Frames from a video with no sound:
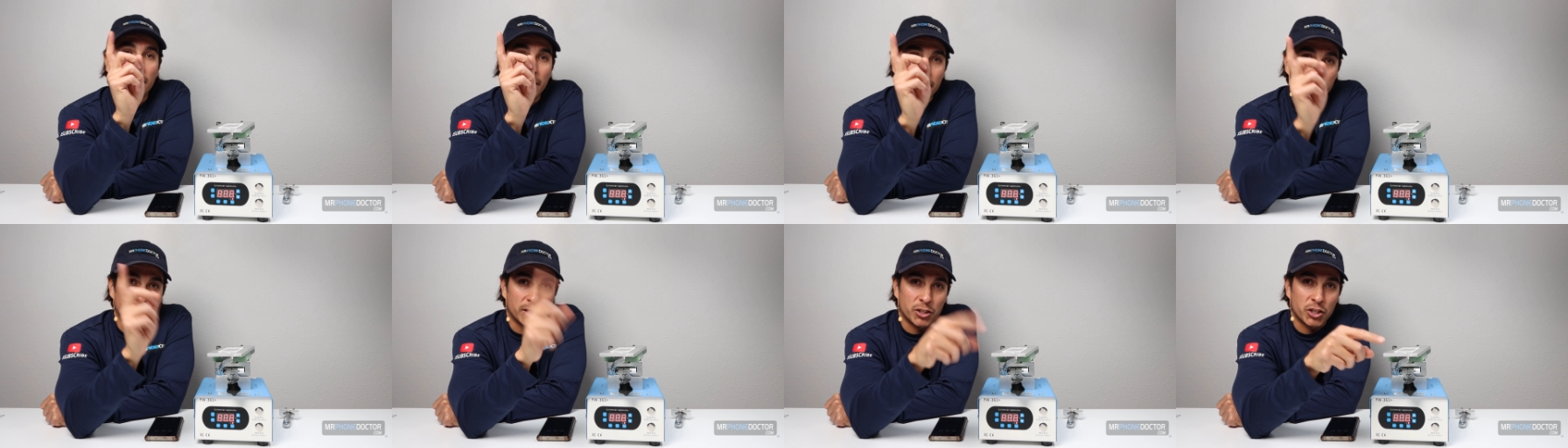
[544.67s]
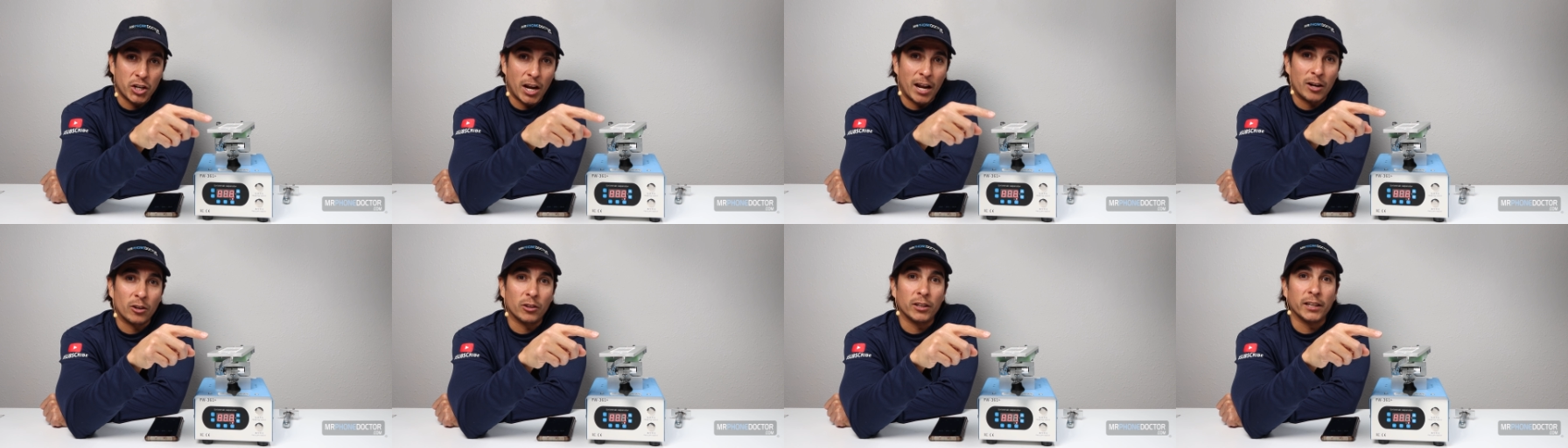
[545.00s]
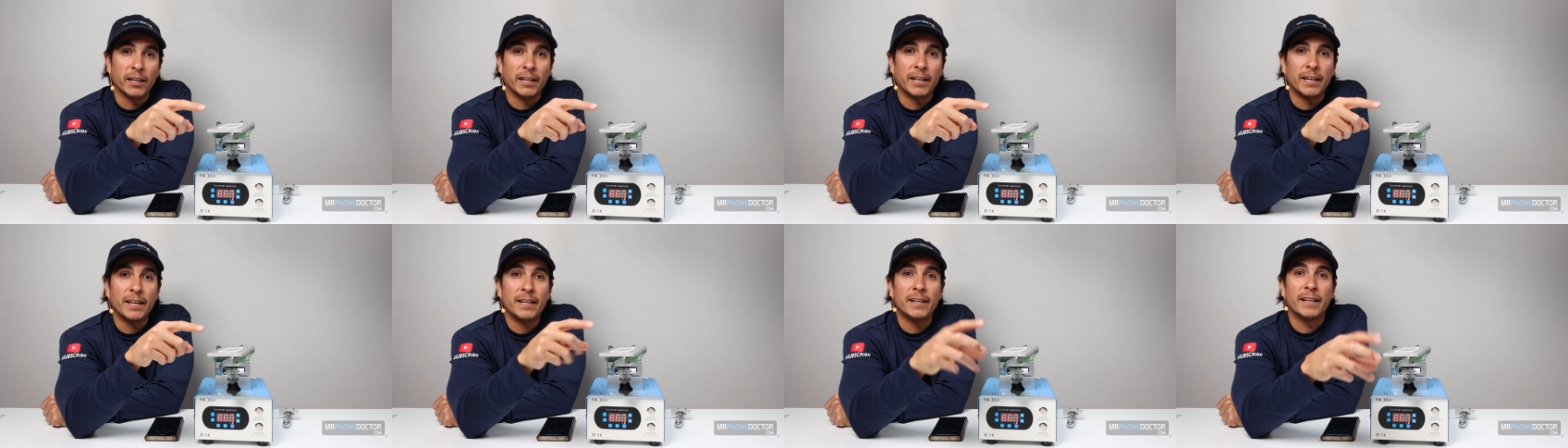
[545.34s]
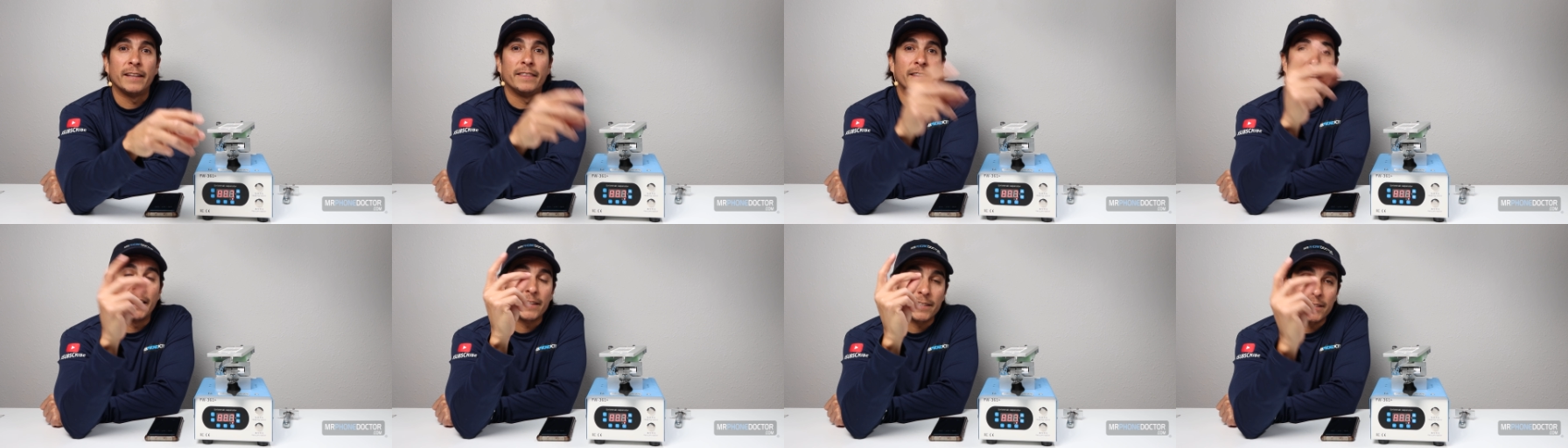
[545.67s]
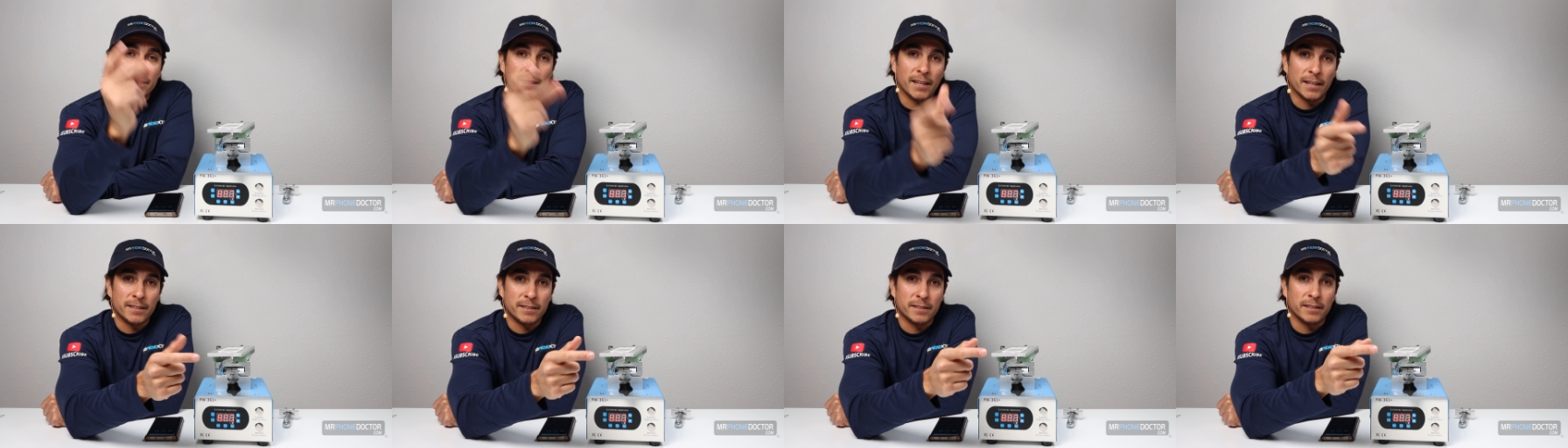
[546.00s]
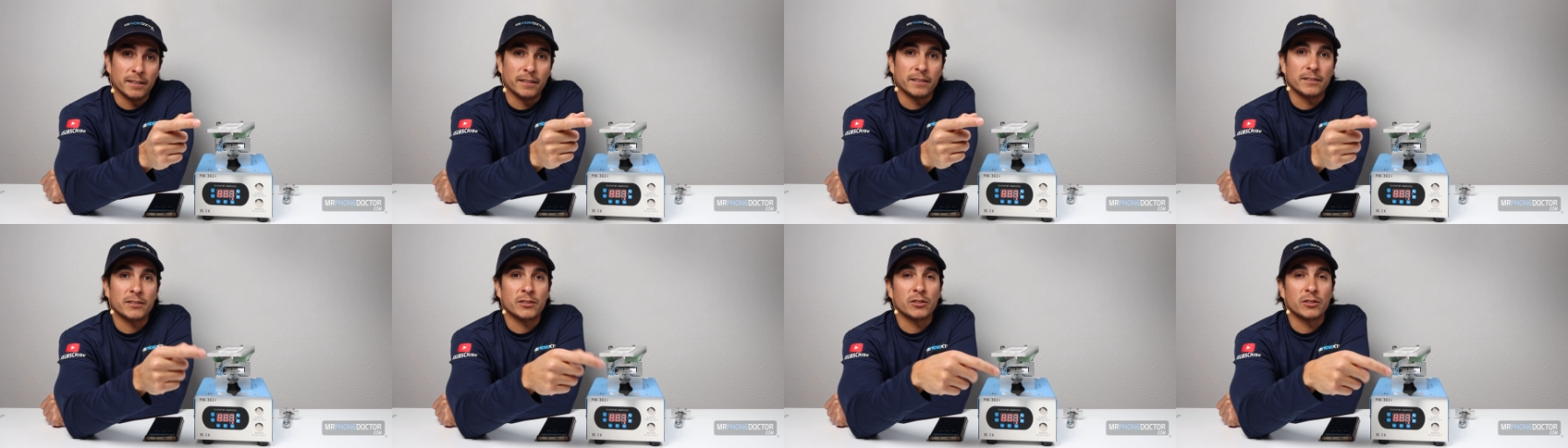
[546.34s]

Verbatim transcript: you hit the channel again and that sets it.